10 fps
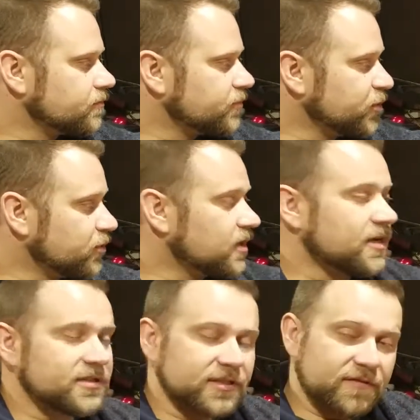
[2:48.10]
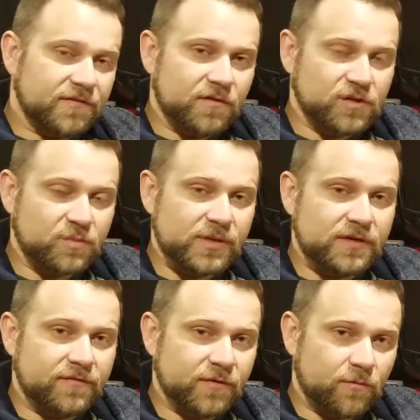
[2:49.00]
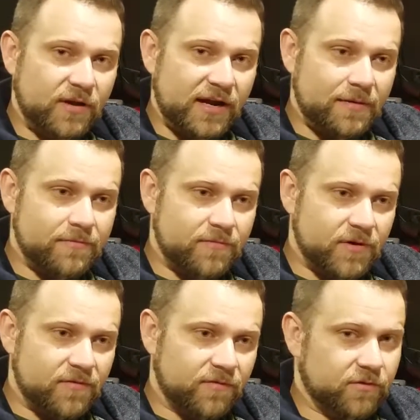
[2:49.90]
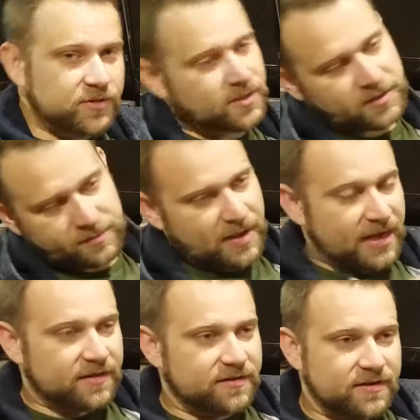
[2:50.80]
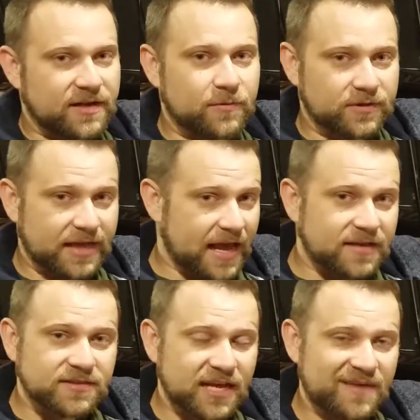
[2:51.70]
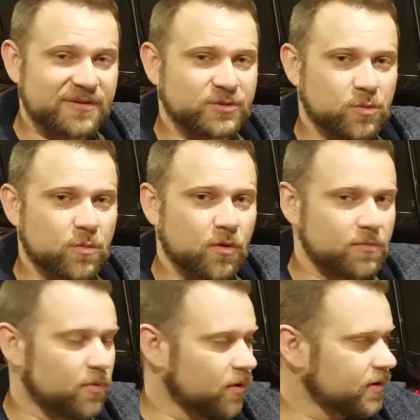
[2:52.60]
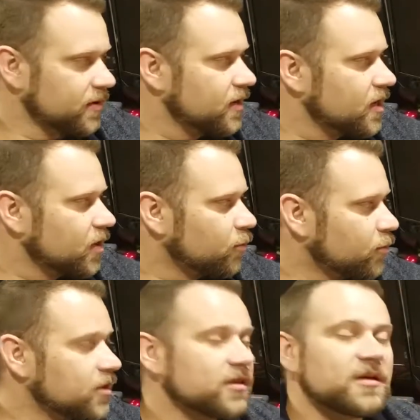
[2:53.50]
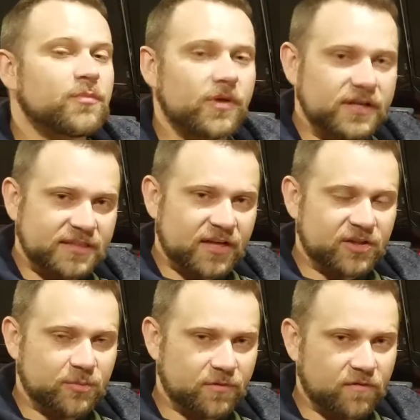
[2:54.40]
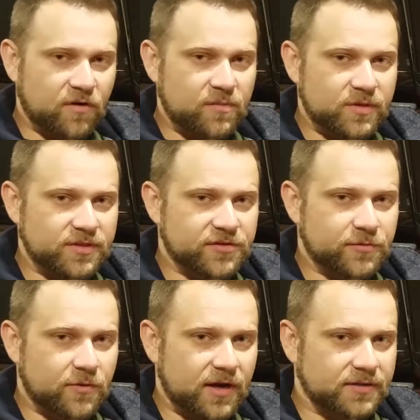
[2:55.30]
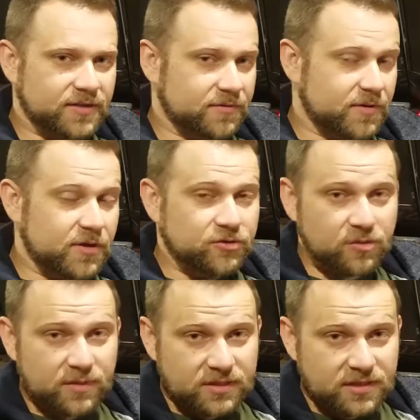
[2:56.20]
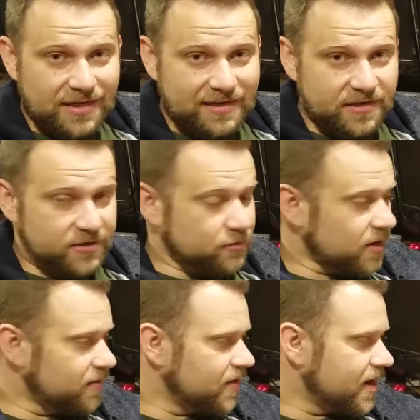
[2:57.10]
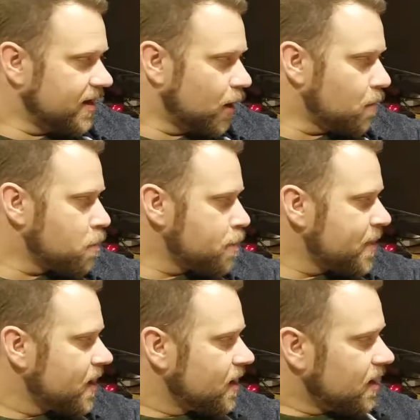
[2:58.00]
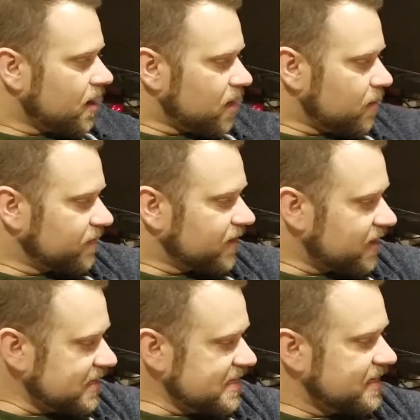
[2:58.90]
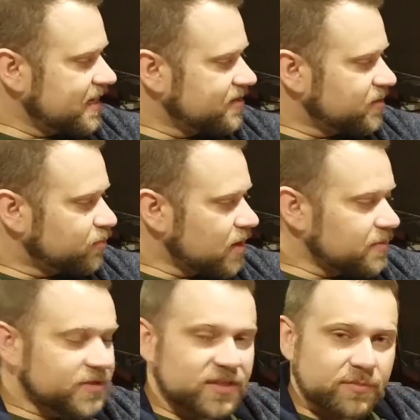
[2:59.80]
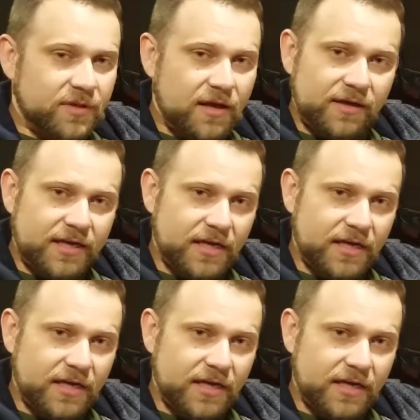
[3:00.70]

utilizing the full speed of your RAM versus back in the day when cast timings were more important, really brings out the performance in the Ryzen. So I'm excited to try that out. I've got an EK Supremacy block